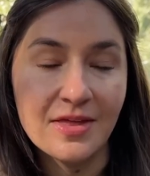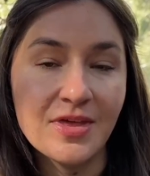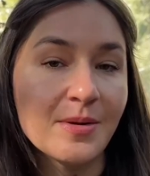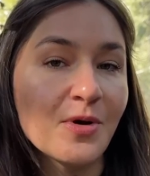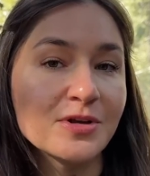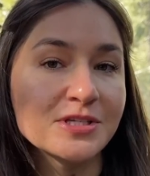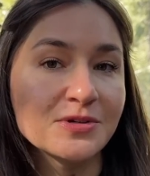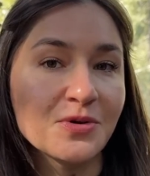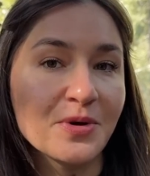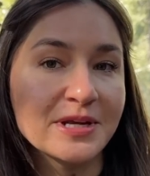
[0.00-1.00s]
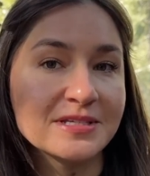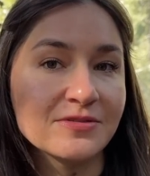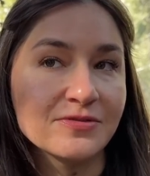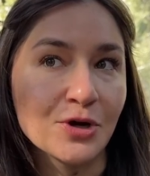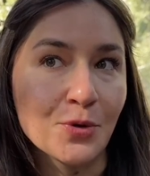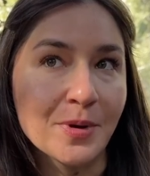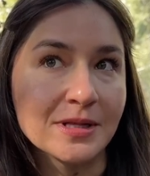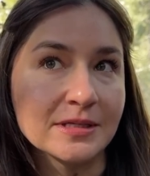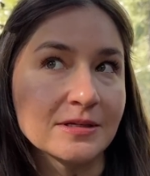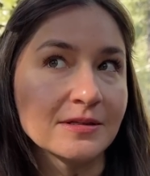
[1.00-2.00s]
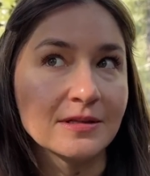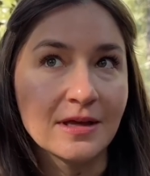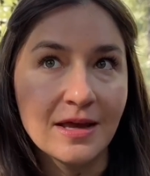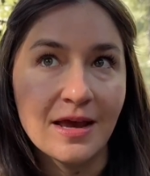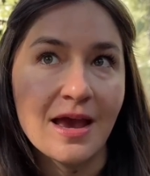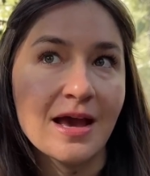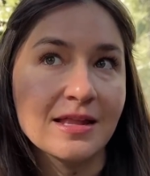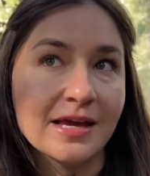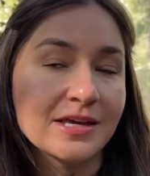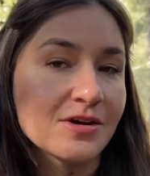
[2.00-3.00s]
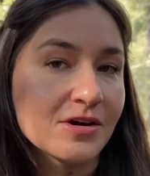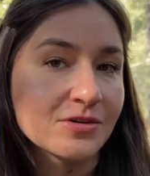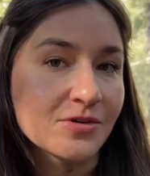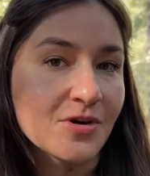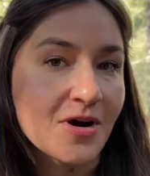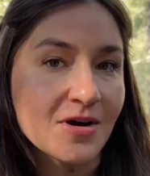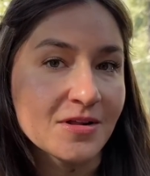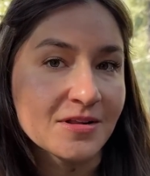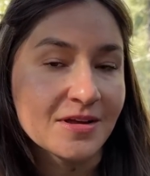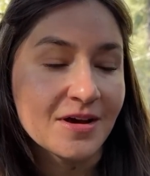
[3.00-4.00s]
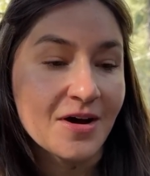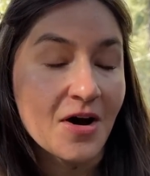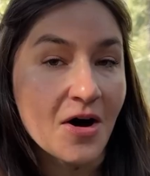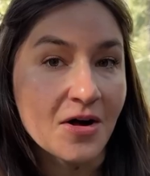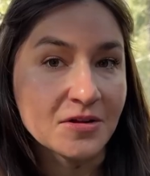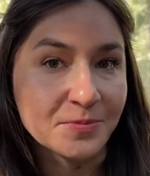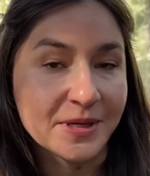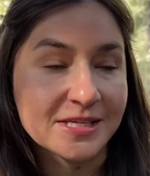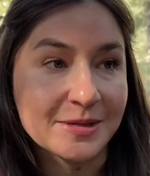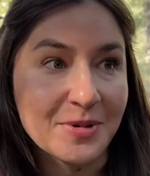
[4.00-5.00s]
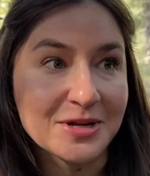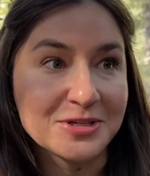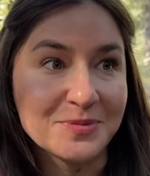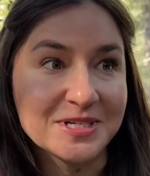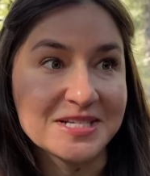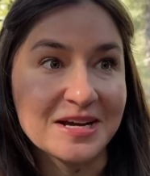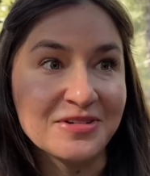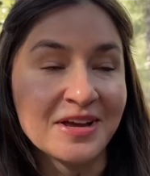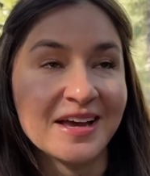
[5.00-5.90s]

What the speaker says: And then I'm also going to film a little LA yarn crawl haul, because I bought too much stuff